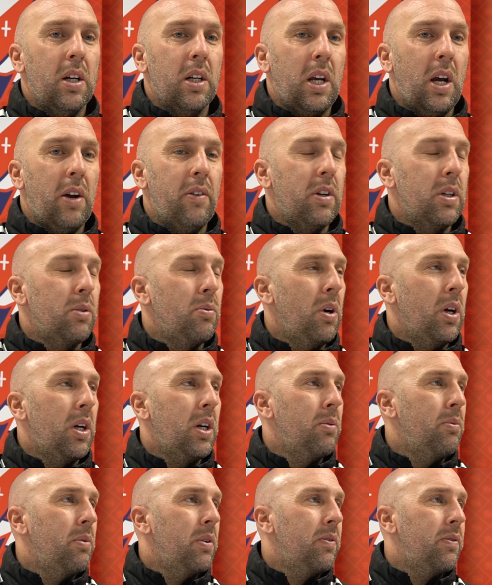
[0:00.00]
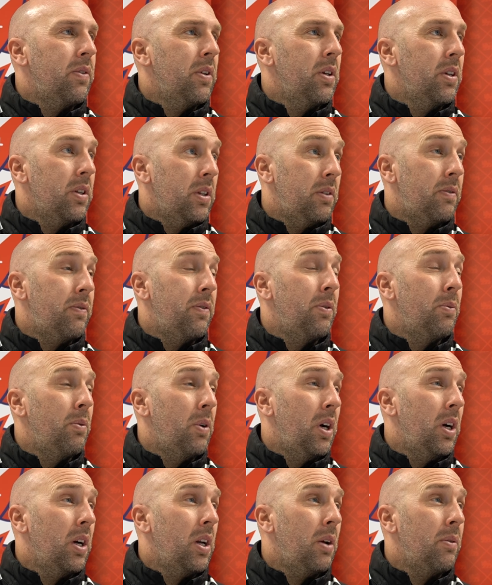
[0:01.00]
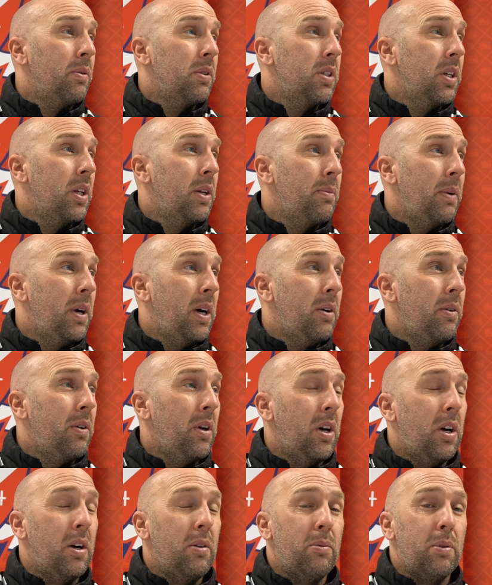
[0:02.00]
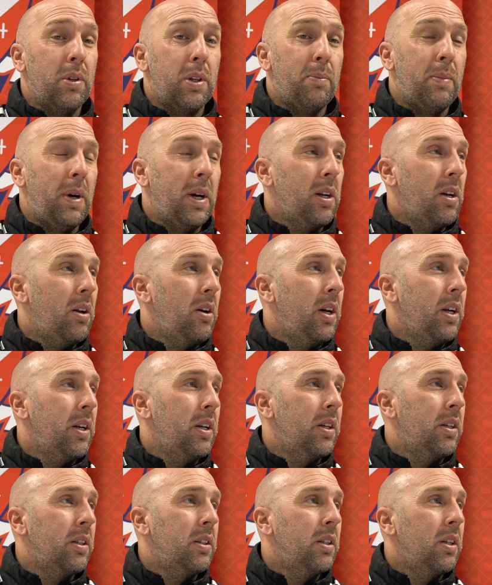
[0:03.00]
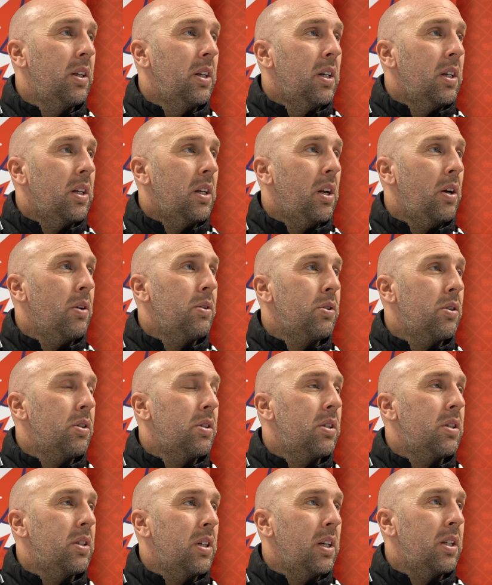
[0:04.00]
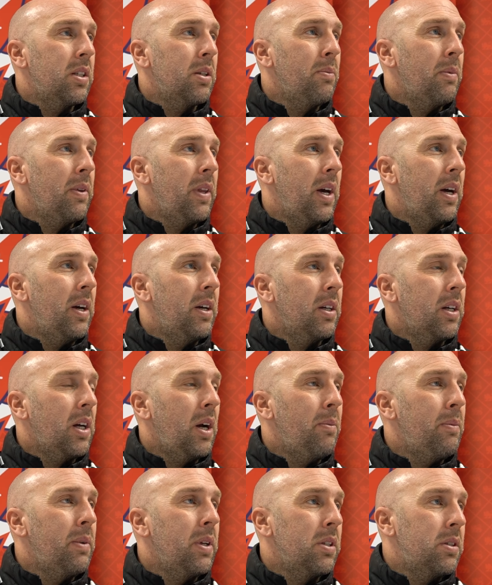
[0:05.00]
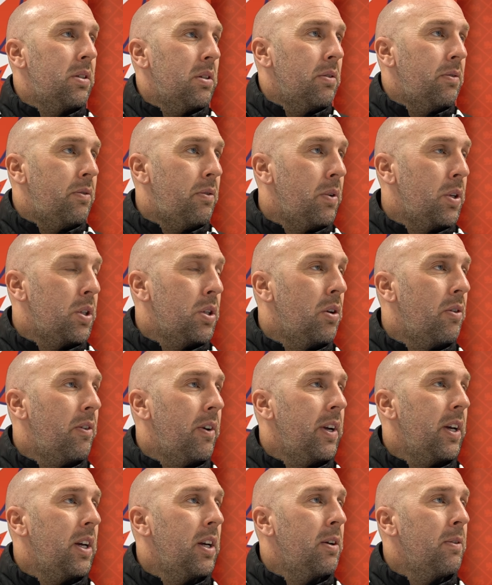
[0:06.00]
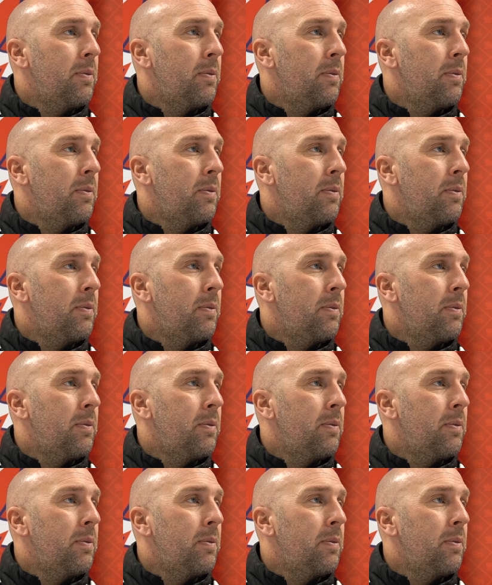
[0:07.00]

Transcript: Gary's working with the footwork, like we said about with the back line, and you know, it's good to see some of that coming into fruition already.